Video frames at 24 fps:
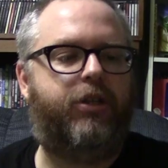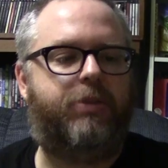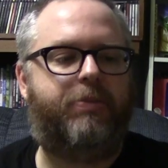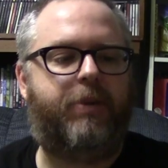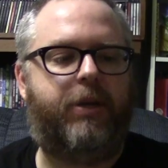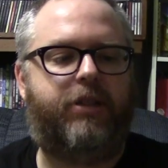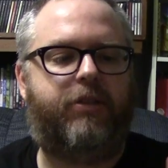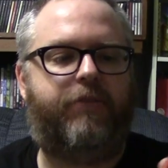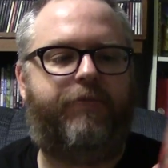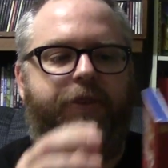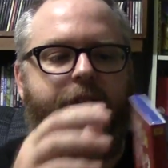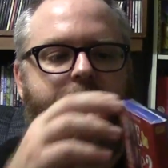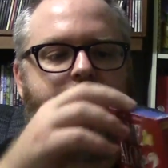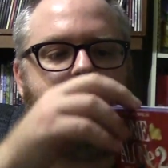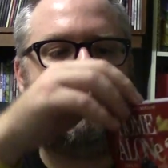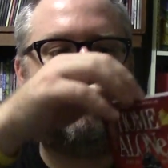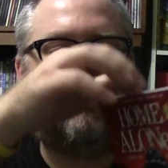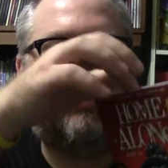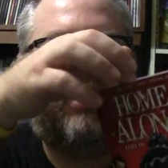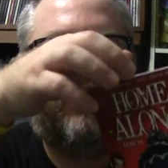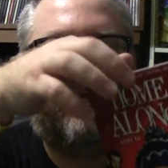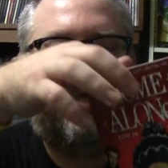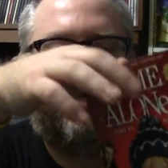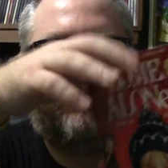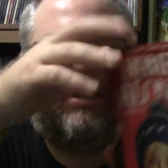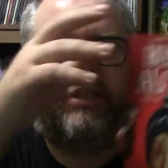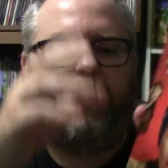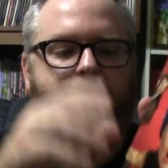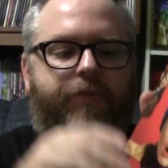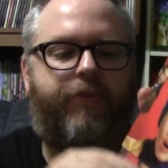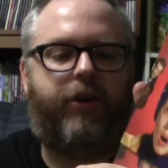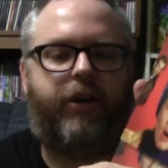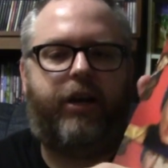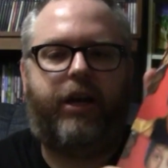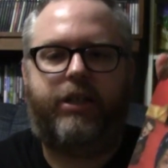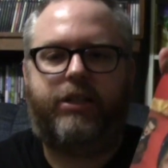no special features
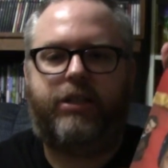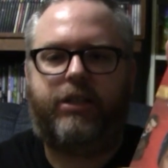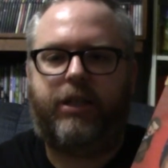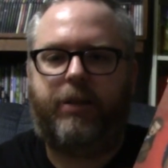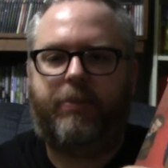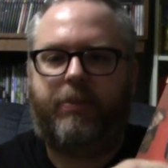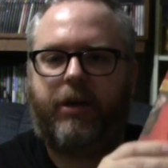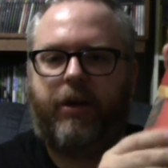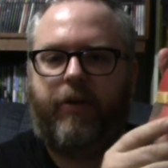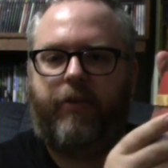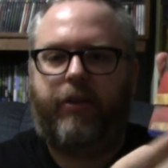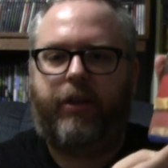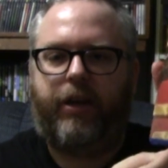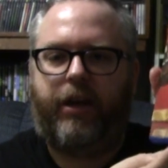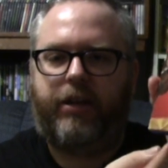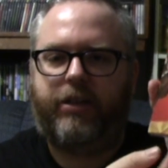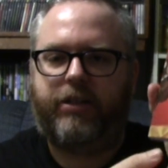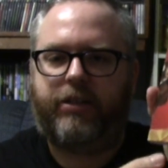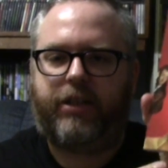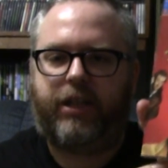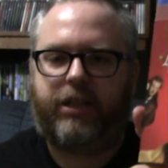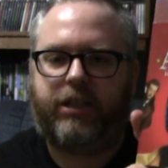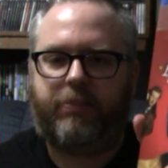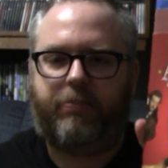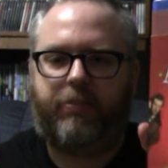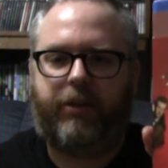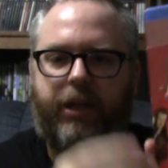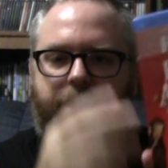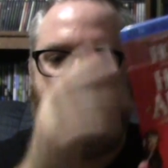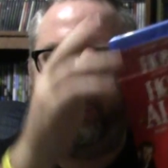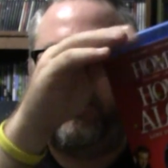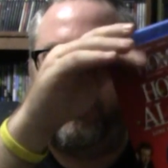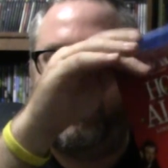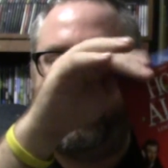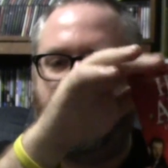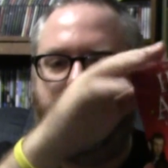except for a nice slipcover that I just like to
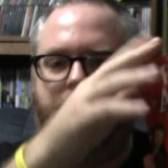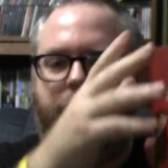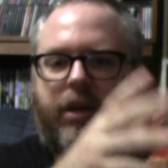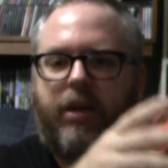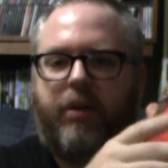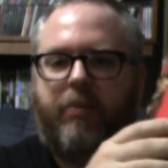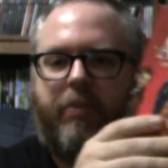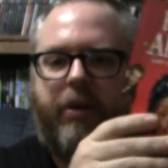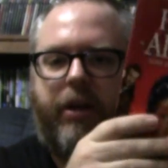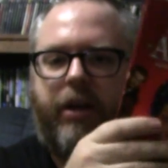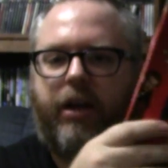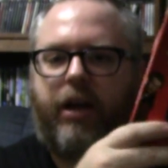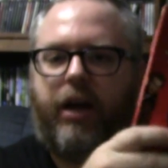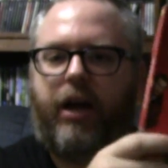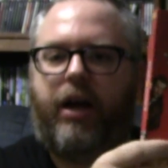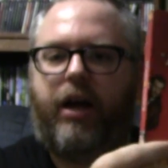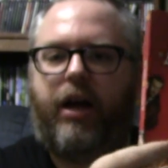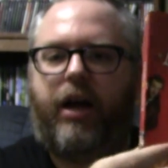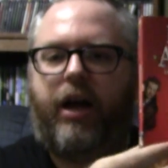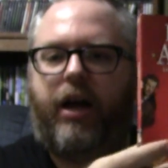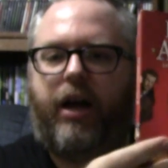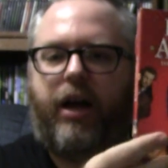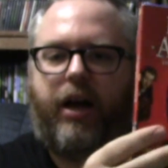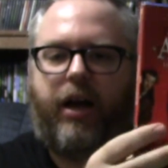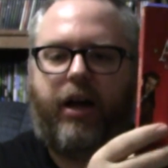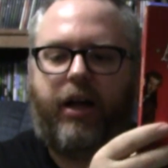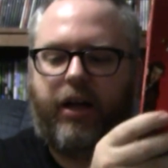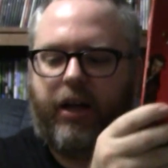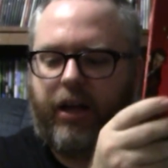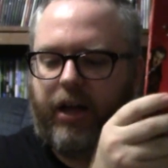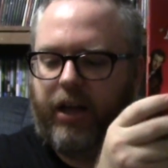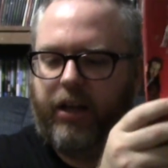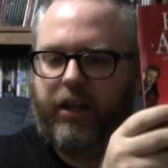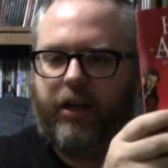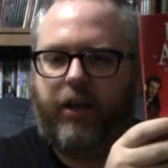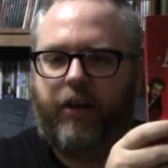play with, but I, I,
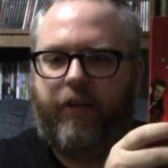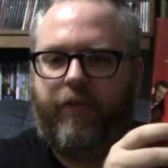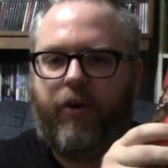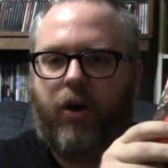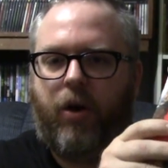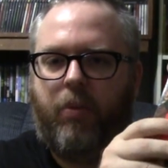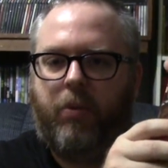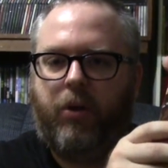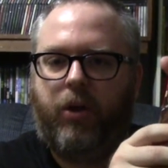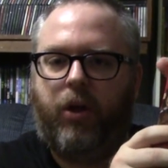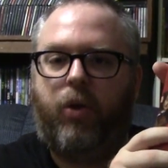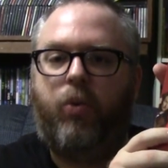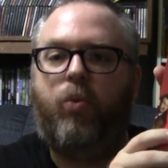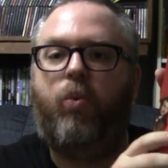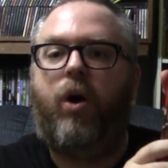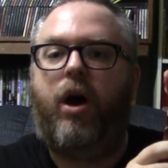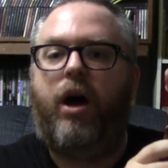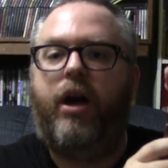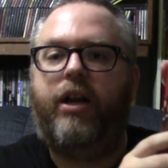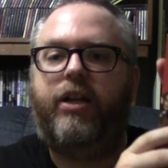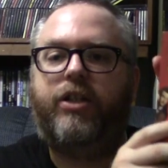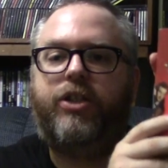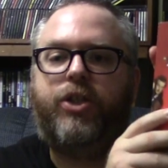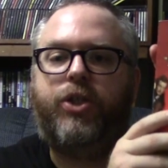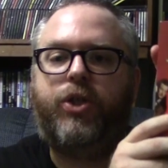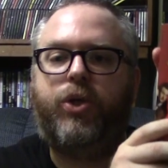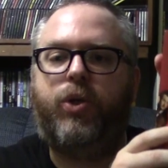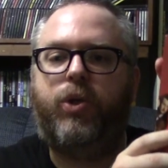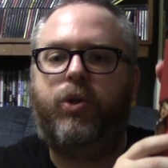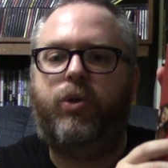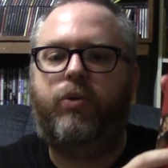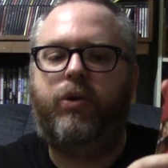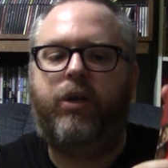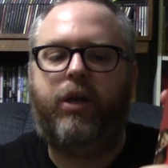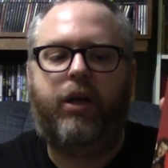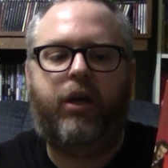I love Home Alone one and
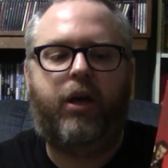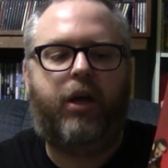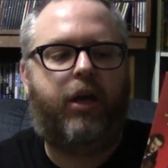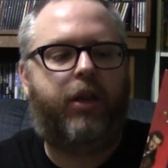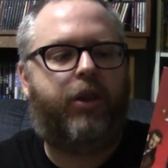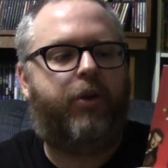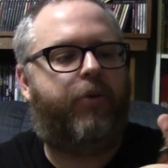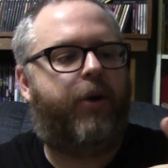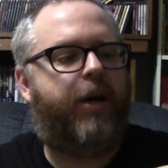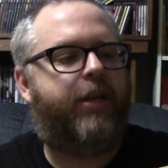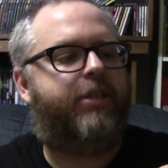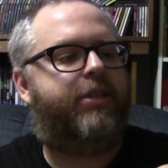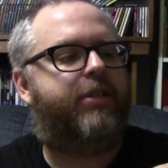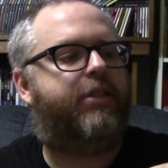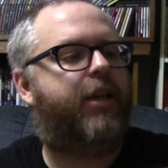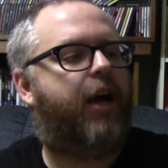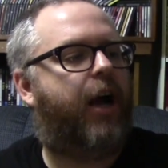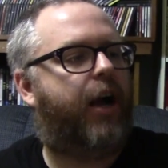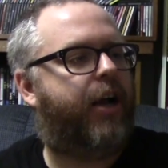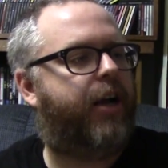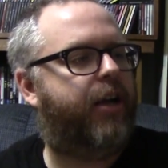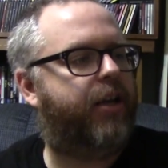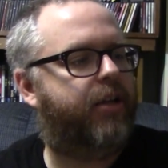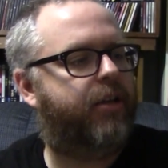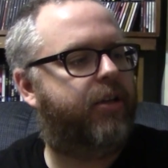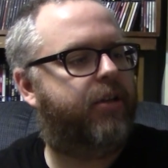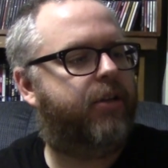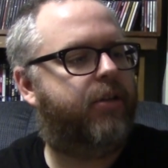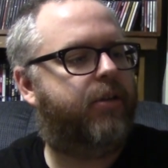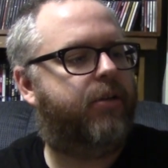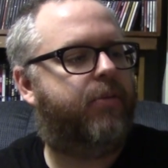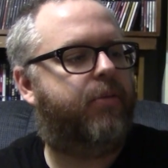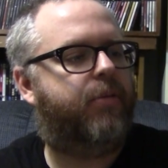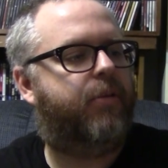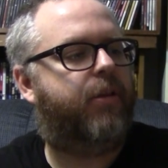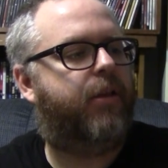two. The rest suck,
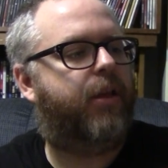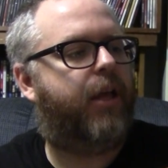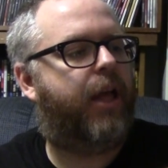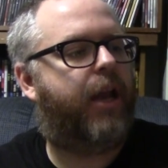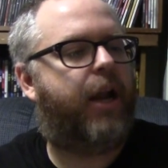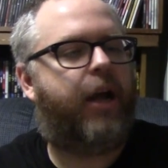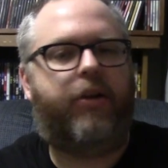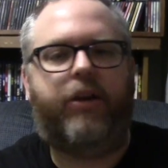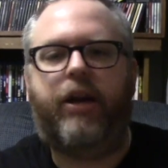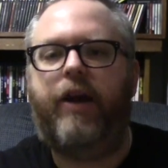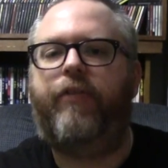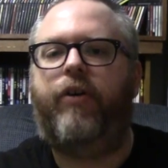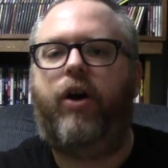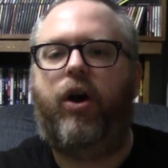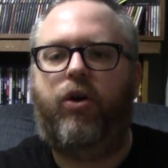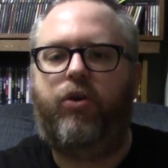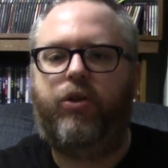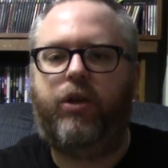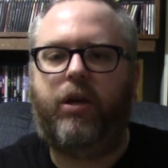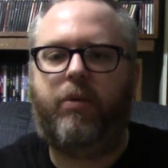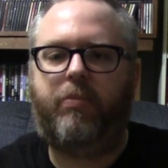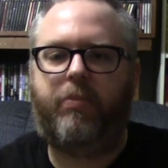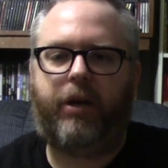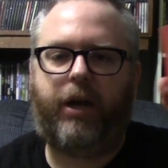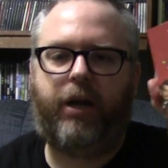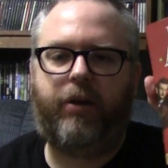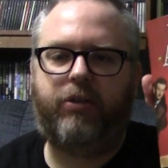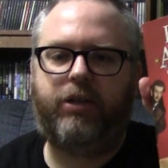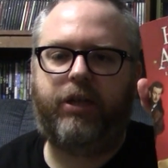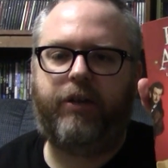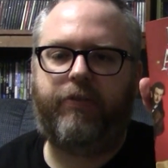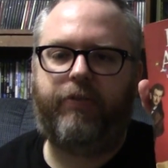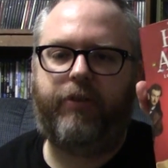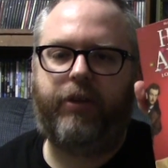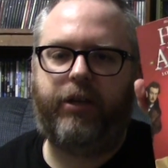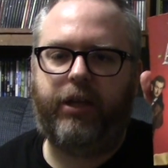and I'll never own them, but I'll
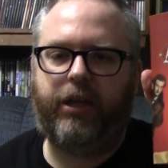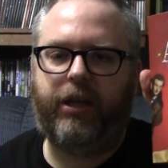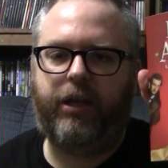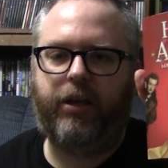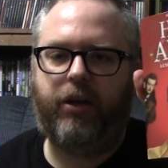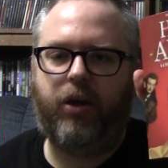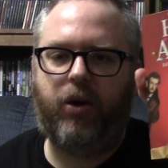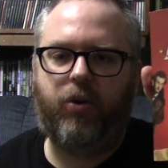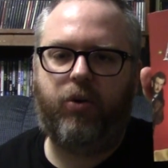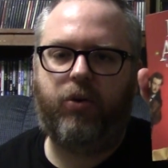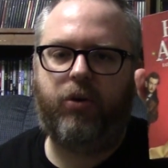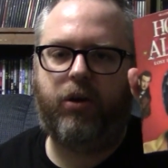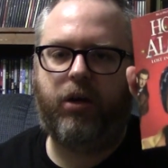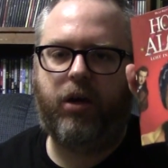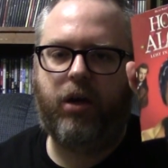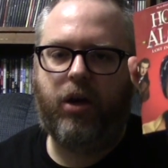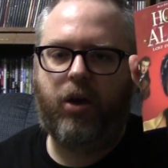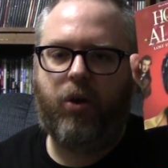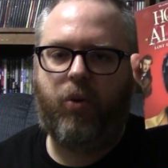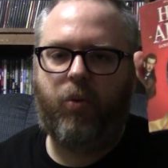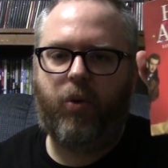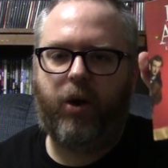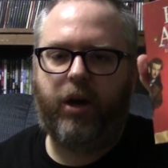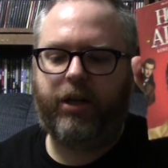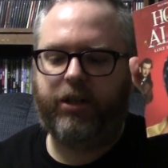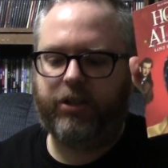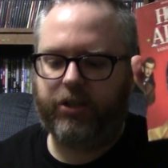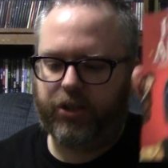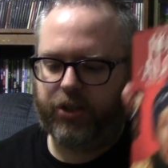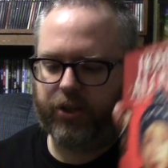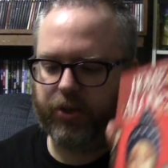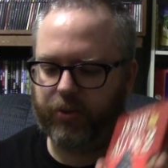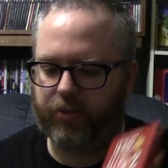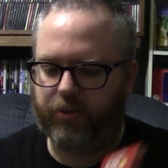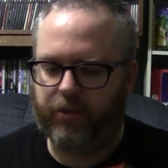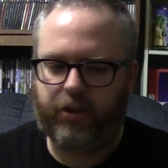definitely own one and
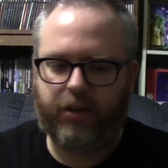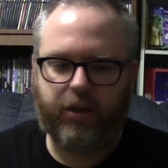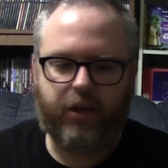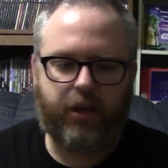two.